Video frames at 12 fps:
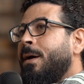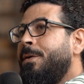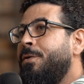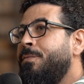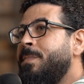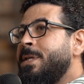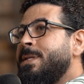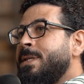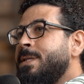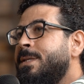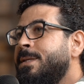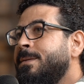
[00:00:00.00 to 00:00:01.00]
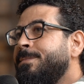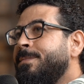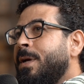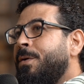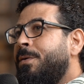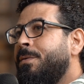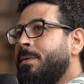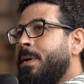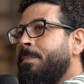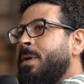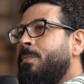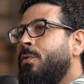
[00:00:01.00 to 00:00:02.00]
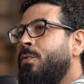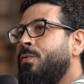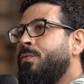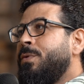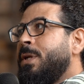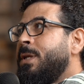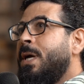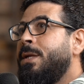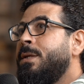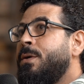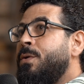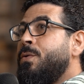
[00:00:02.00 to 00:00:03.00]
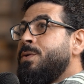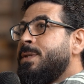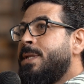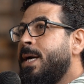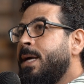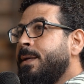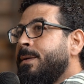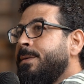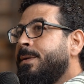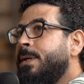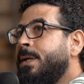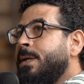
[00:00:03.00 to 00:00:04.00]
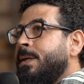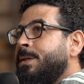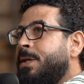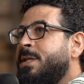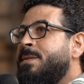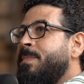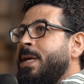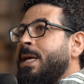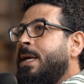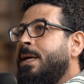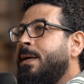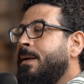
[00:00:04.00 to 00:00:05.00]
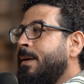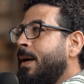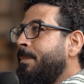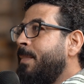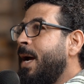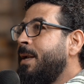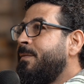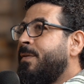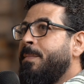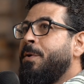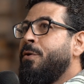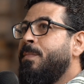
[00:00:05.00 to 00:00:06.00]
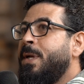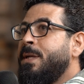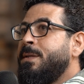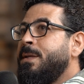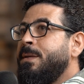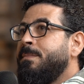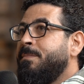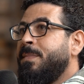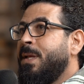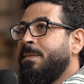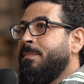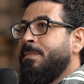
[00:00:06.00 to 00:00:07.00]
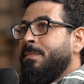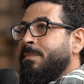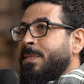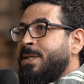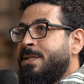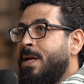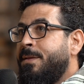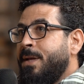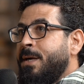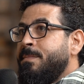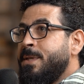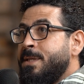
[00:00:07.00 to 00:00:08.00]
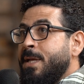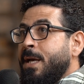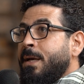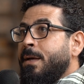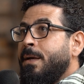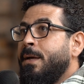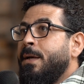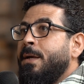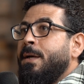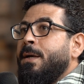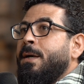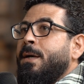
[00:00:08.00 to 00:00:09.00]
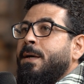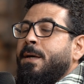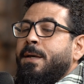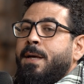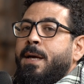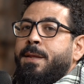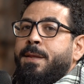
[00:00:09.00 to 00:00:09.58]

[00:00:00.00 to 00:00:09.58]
no business, or the people who did not cause that, just being mad from humanity, it's not their mistake. I